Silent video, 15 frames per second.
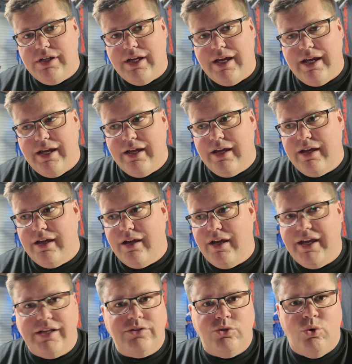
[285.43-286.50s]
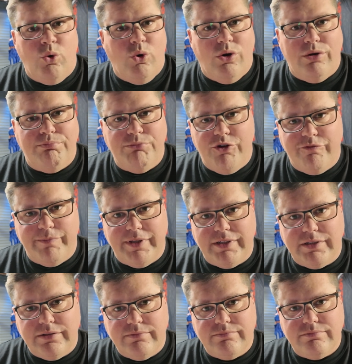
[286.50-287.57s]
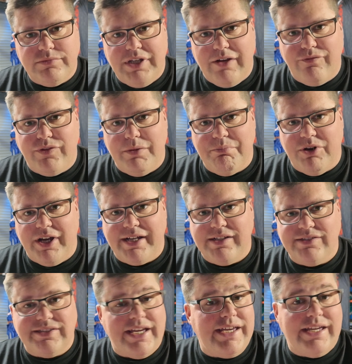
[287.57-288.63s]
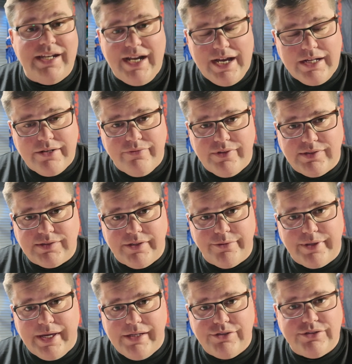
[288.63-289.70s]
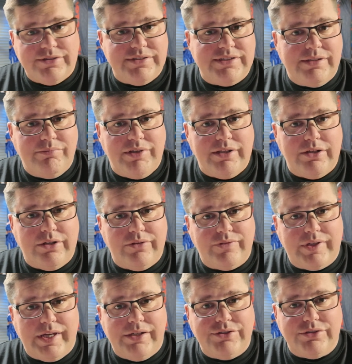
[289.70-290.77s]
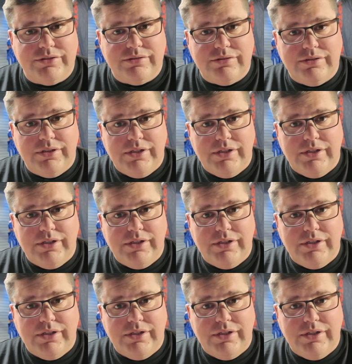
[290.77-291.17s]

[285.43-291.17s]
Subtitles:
ignore movement. If the bike is taken out of this location, send me a notification.